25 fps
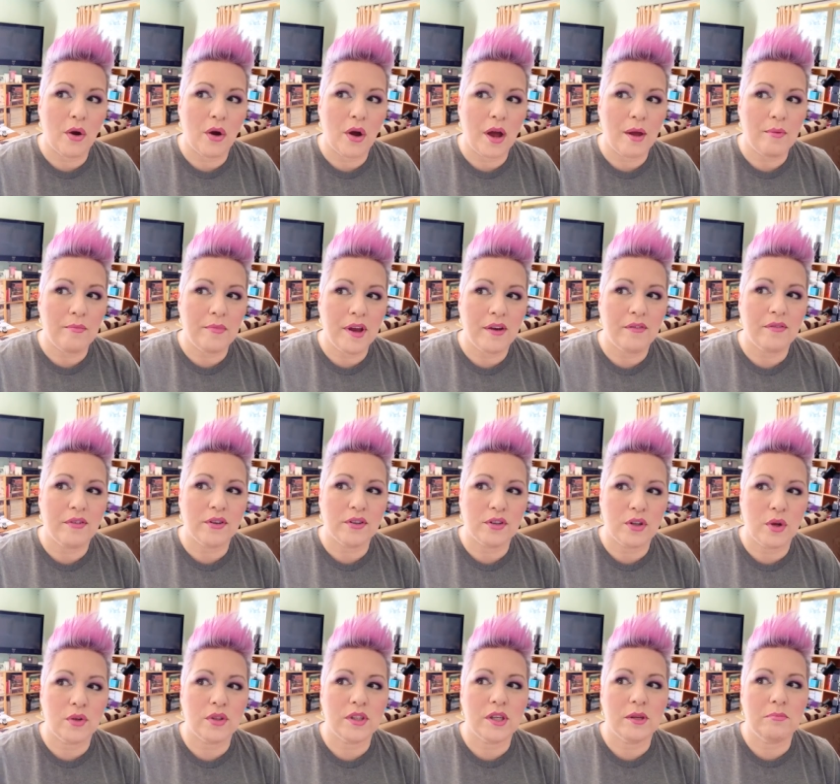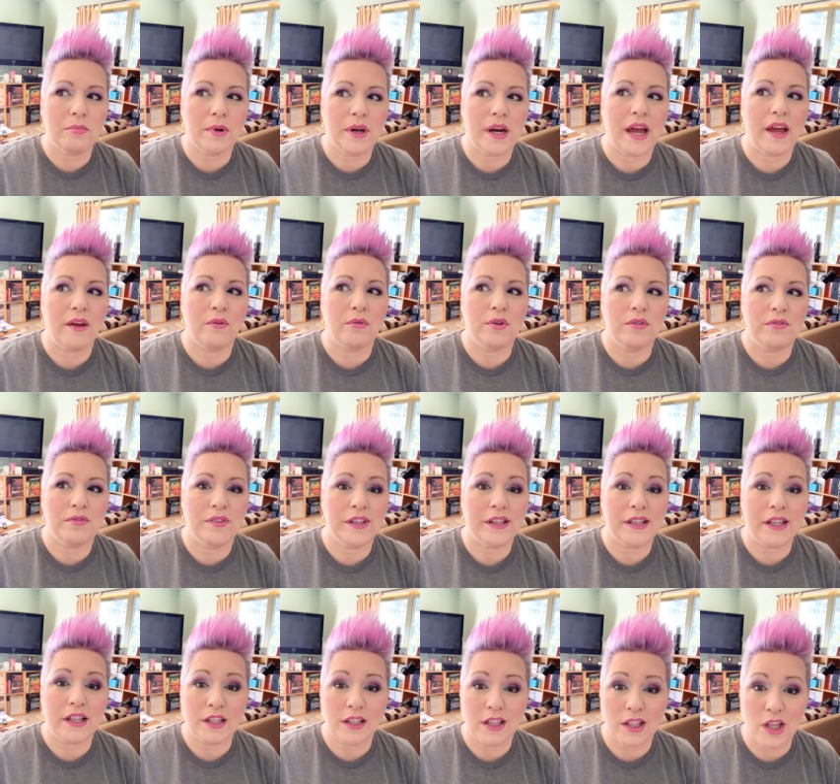I'm never lonely, but I would
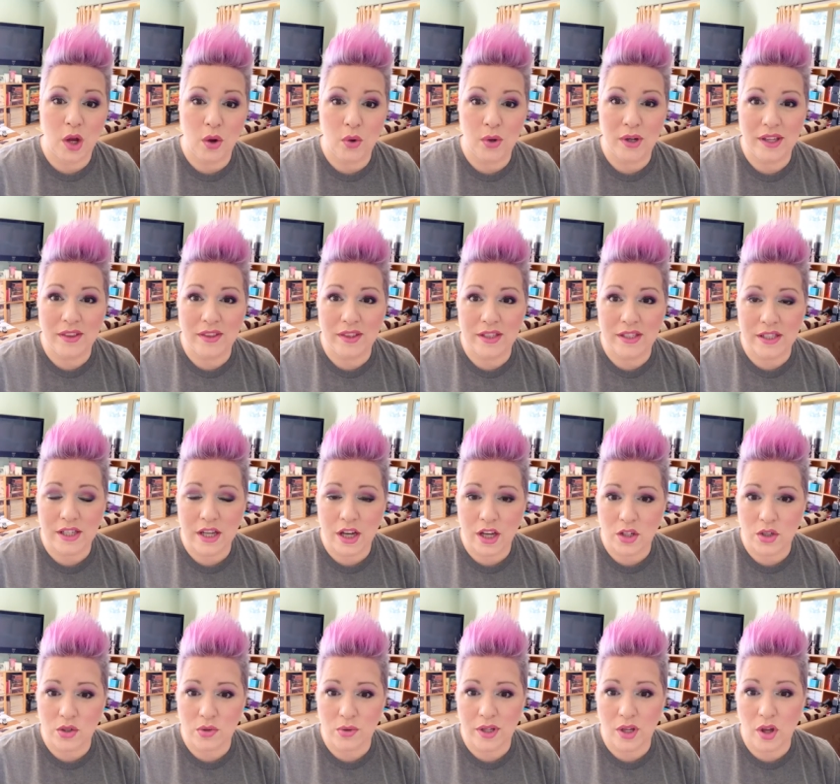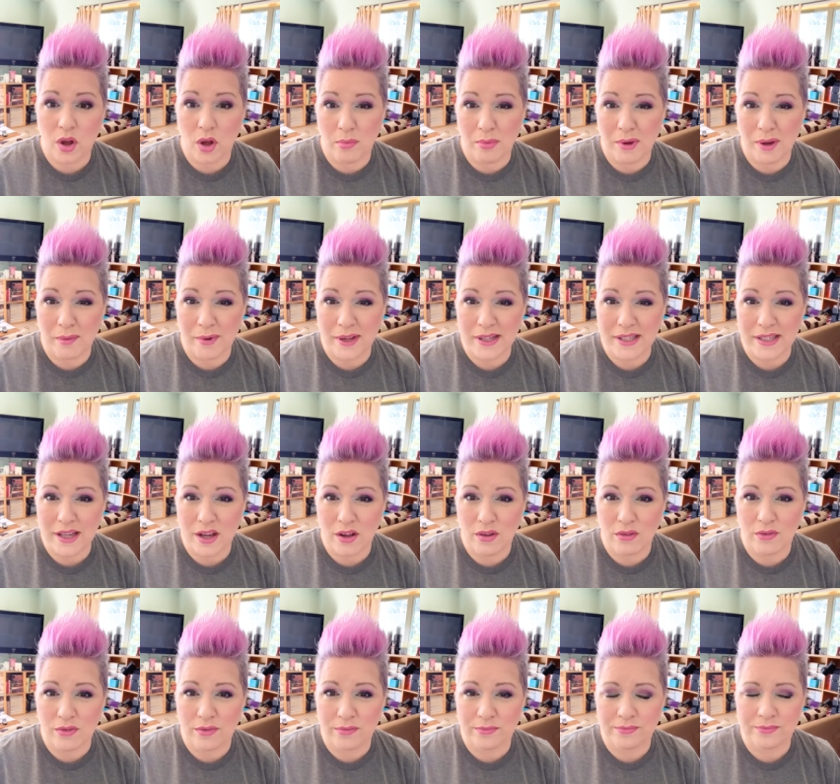feel alone in this country all by
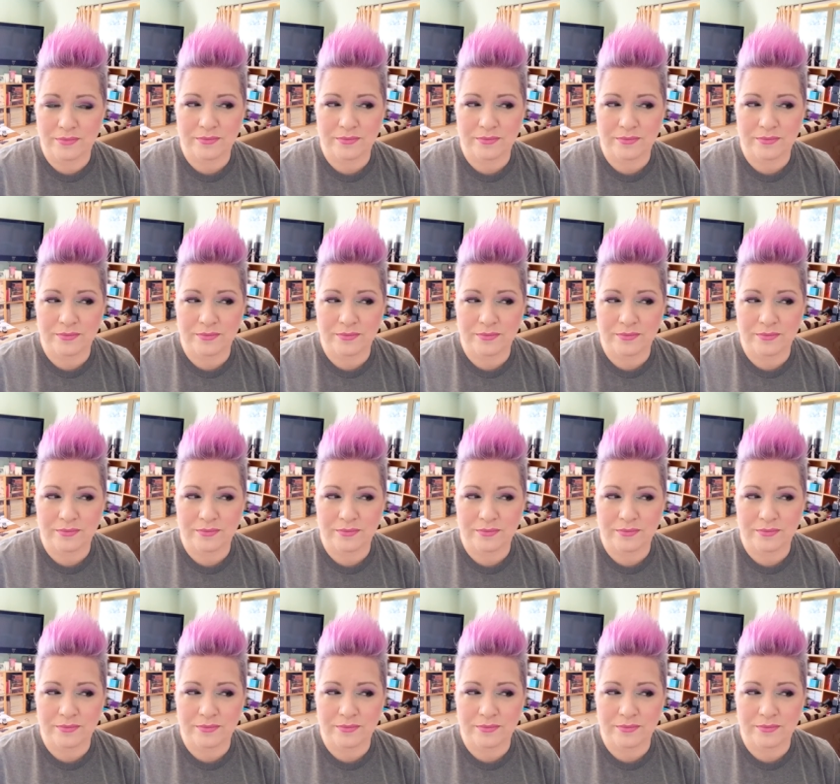myself.